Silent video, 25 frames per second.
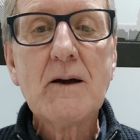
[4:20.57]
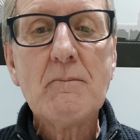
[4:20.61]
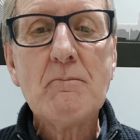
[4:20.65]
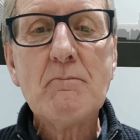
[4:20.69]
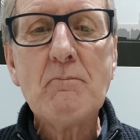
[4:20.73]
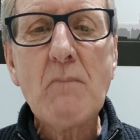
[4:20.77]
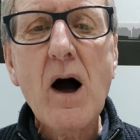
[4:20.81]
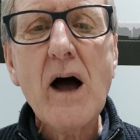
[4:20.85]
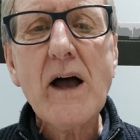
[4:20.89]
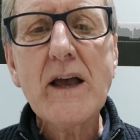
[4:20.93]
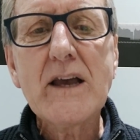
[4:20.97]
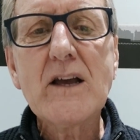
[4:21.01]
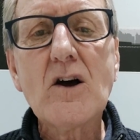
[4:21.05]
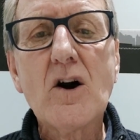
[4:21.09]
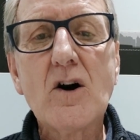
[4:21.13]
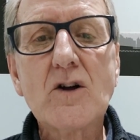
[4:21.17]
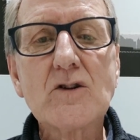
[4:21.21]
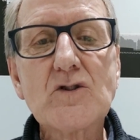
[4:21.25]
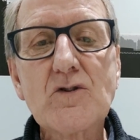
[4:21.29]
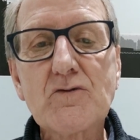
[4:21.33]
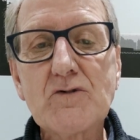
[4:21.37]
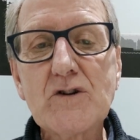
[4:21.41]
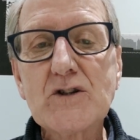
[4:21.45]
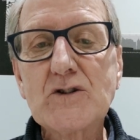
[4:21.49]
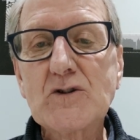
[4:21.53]
My
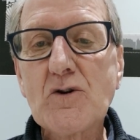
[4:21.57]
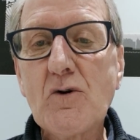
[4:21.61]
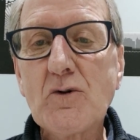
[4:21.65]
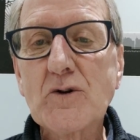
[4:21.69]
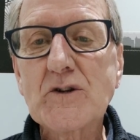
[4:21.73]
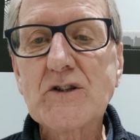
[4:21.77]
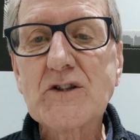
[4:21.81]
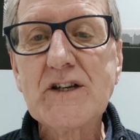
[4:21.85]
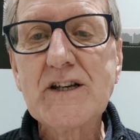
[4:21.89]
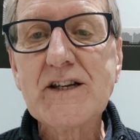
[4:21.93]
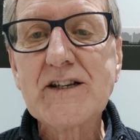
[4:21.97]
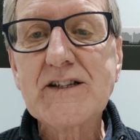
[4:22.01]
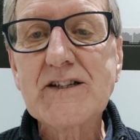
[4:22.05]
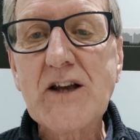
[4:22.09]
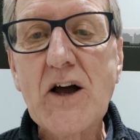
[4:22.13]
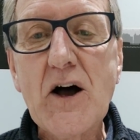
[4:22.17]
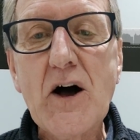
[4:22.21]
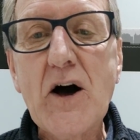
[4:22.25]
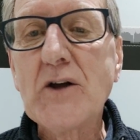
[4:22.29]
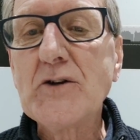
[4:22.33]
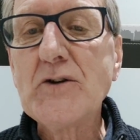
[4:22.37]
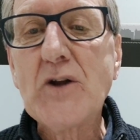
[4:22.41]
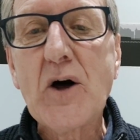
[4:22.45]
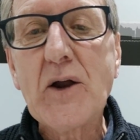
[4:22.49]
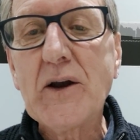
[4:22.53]
God's resources
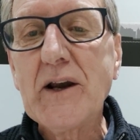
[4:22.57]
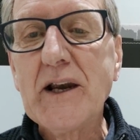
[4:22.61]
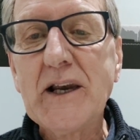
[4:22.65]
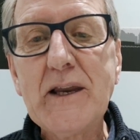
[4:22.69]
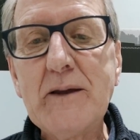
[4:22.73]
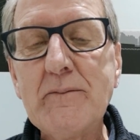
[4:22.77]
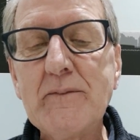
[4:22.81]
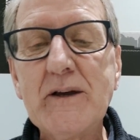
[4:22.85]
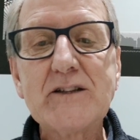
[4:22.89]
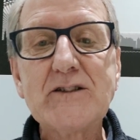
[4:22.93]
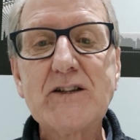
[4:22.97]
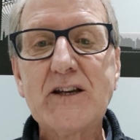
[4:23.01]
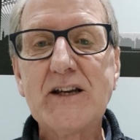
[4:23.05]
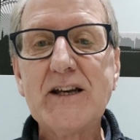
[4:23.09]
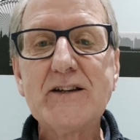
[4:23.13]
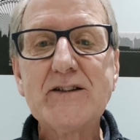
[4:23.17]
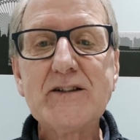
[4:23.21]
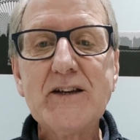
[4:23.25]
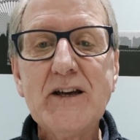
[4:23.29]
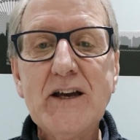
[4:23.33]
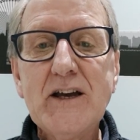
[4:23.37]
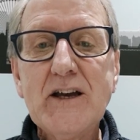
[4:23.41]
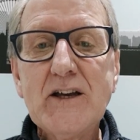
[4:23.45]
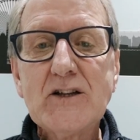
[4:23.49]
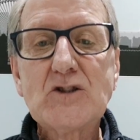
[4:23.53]
are not
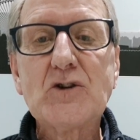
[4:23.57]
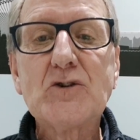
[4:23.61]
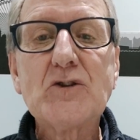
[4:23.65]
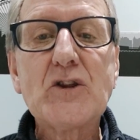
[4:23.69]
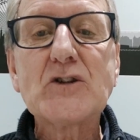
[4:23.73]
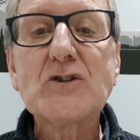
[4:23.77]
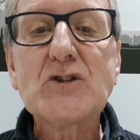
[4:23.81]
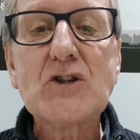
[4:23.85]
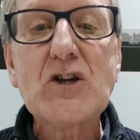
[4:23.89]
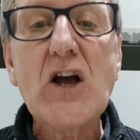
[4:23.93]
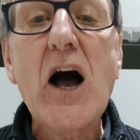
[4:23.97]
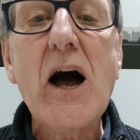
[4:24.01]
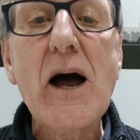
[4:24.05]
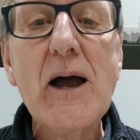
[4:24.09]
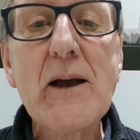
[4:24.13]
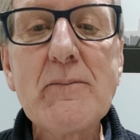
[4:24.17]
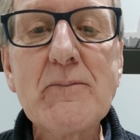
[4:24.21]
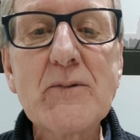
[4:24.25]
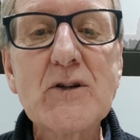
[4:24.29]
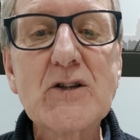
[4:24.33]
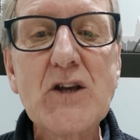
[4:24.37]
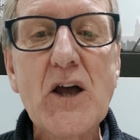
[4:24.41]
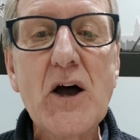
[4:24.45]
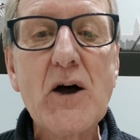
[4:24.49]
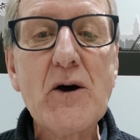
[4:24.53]
limited to the
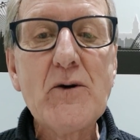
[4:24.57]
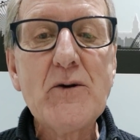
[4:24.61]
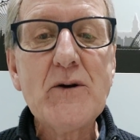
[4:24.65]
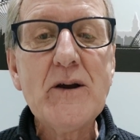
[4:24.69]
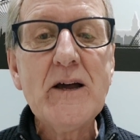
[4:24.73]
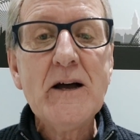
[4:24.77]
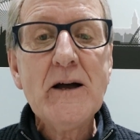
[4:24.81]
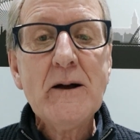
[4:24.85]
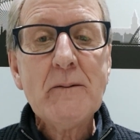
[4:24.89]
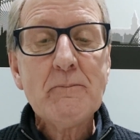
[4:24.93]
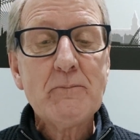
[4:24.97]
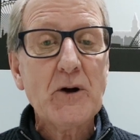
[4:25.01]
time zone,